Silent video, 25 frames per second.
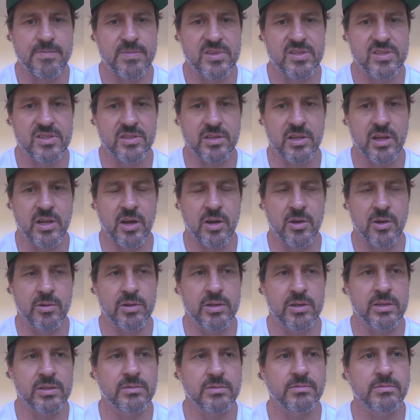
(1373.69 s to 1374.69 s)
slow,
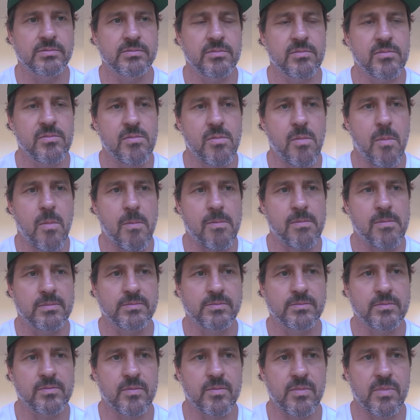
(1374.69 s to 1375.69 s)
and
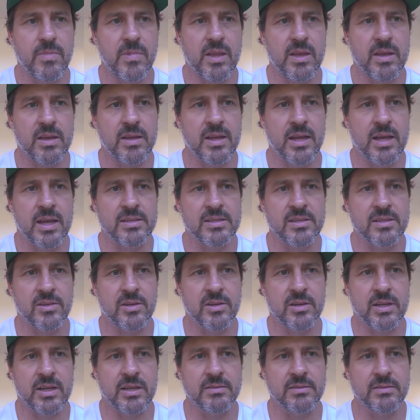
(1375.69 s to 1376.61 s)
it has a lot of